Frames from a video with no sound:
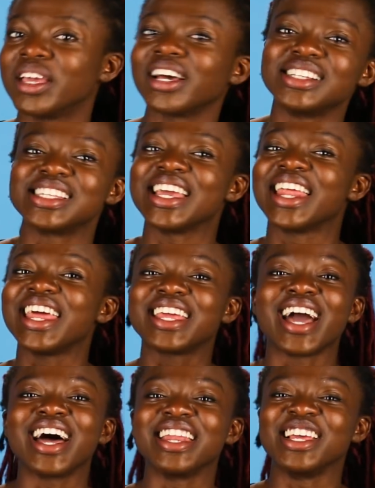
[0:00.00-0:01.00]
because it
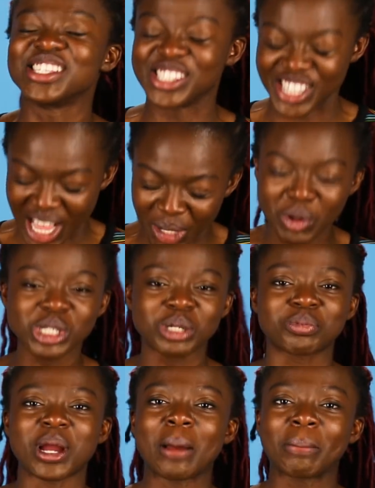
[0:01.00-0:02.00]
had gotten its
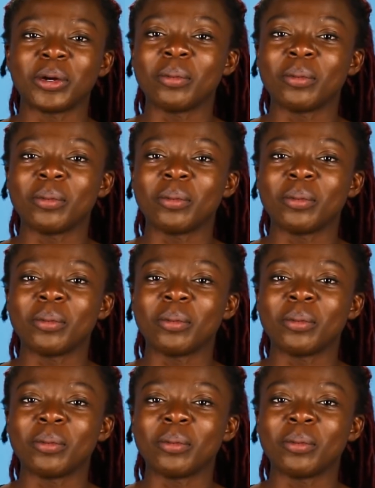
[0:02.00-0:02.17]
yellowish brown